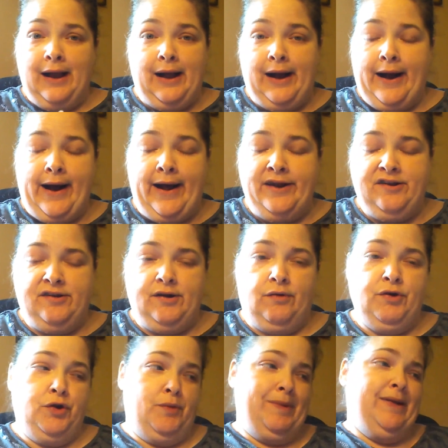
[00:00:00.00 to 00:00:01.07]
I just
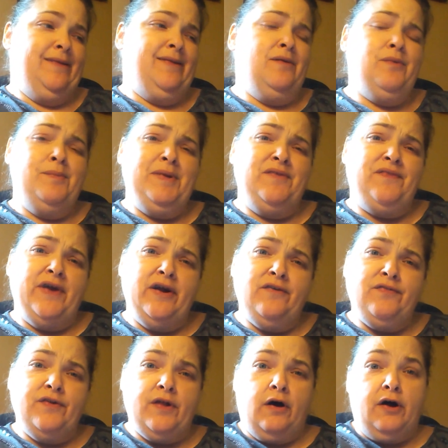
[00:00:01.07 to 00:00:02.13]
don't do it. Because it wouldn't be
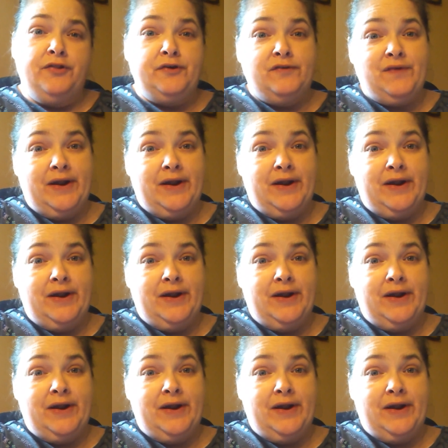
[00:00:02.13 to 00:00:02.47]
fair for the author